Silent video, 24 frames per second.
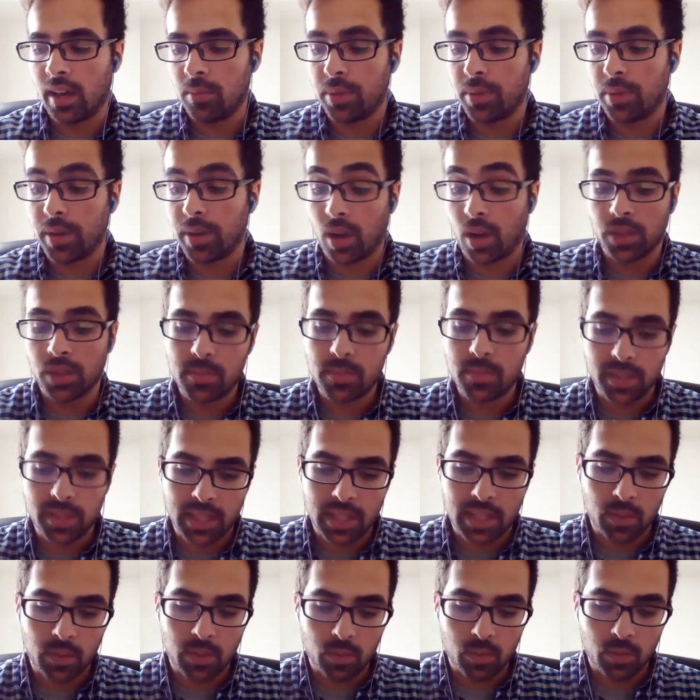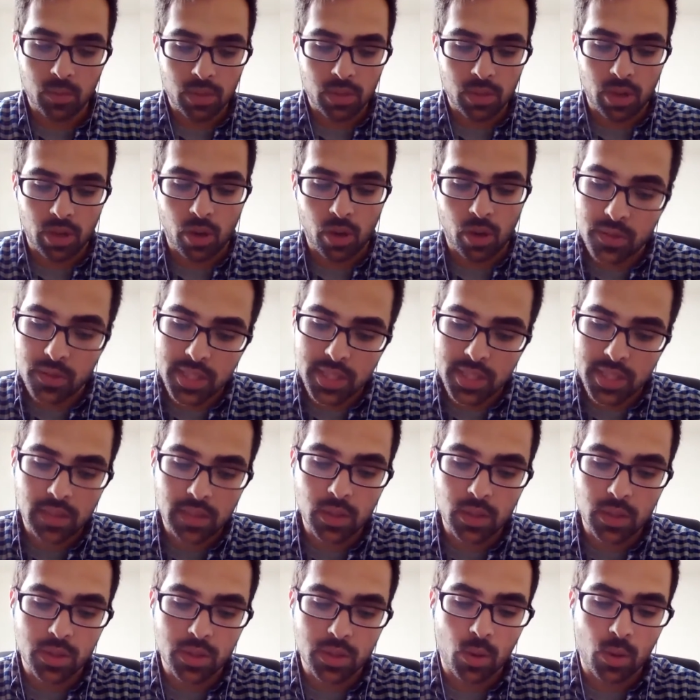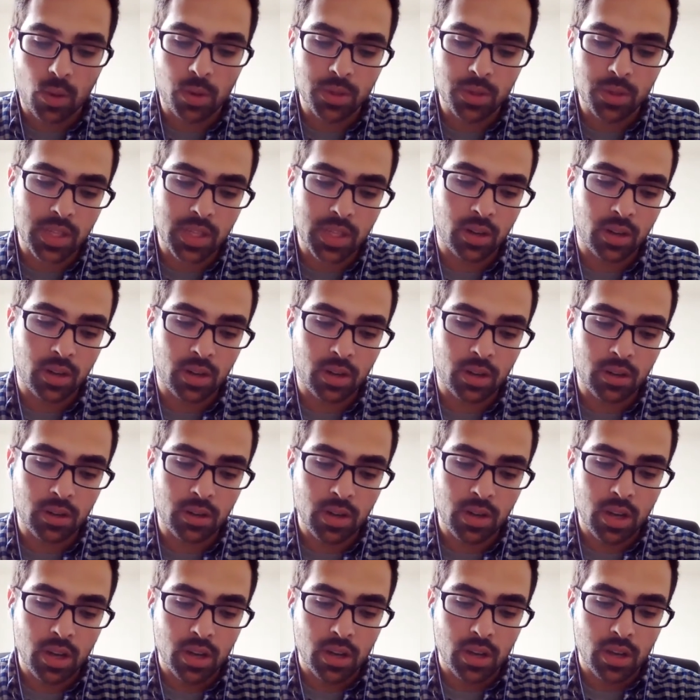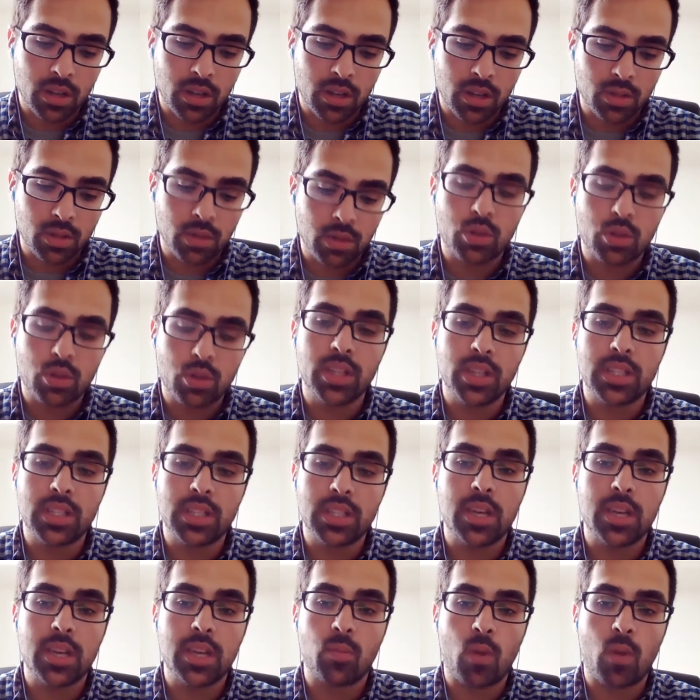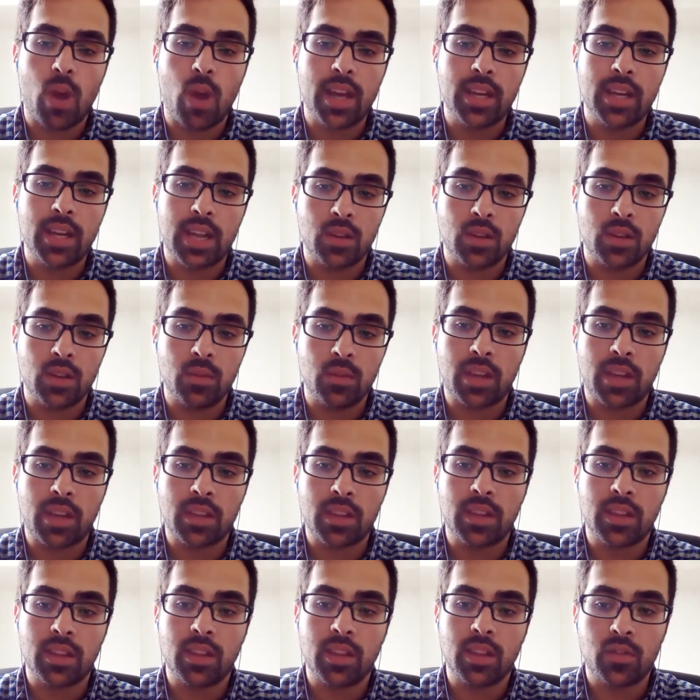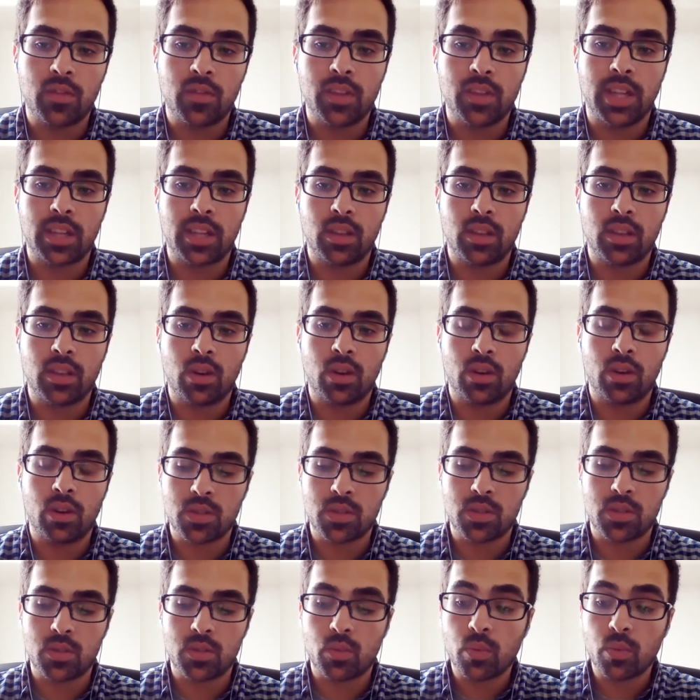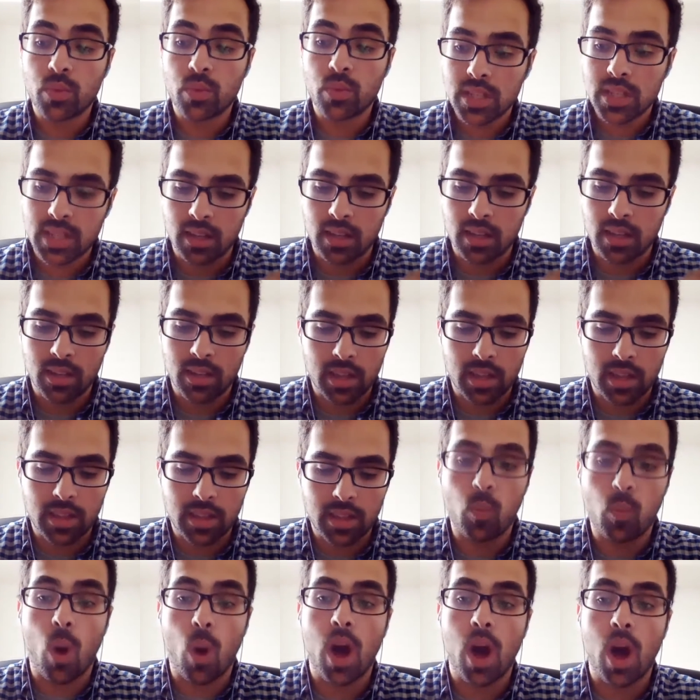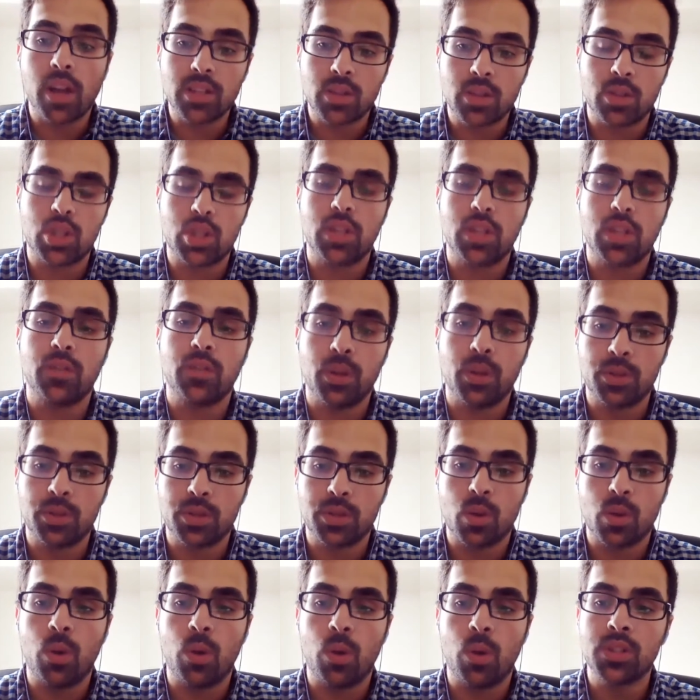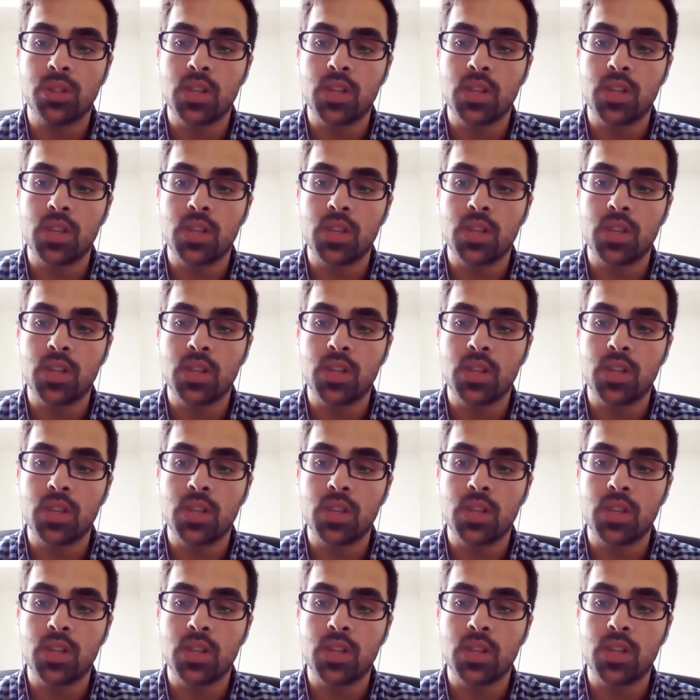But ultimately, if you set those goals and you treat the team right, and you make them feel like there's reason that they want to achieve those goals